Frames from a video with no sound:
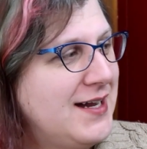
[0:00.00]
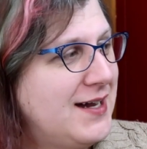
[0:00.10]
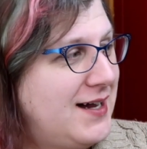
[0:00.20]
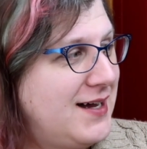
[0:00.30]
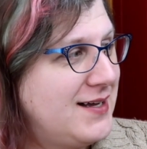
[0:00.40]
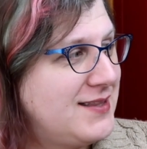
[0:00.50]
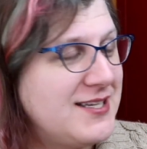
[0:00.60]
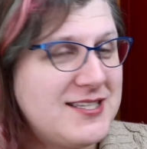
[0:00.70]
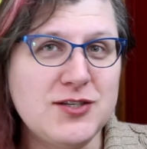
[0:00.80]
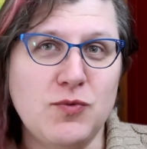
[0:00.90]
Uh,
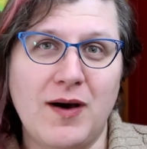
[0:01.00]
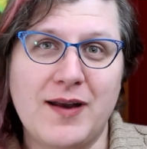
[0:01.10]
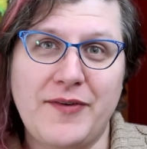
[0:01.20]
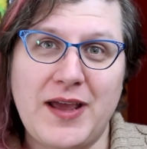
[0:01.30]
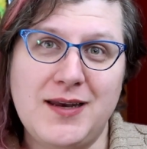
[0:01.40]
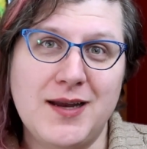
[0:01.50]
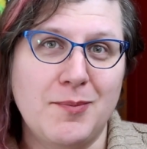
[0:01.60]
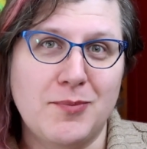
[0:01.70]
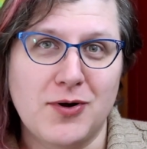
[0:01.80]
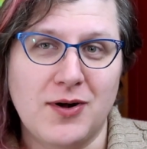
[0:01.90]
this is one of a
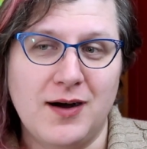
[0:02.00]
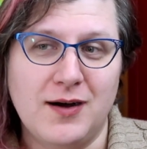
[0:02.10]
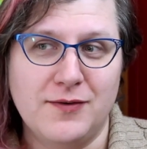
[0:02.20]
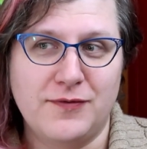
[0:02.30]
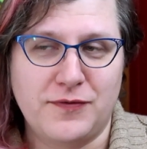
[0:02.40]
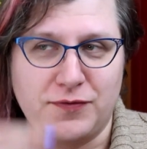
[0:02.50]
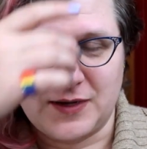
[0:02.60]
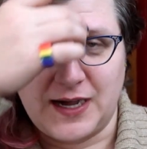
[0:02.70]
number of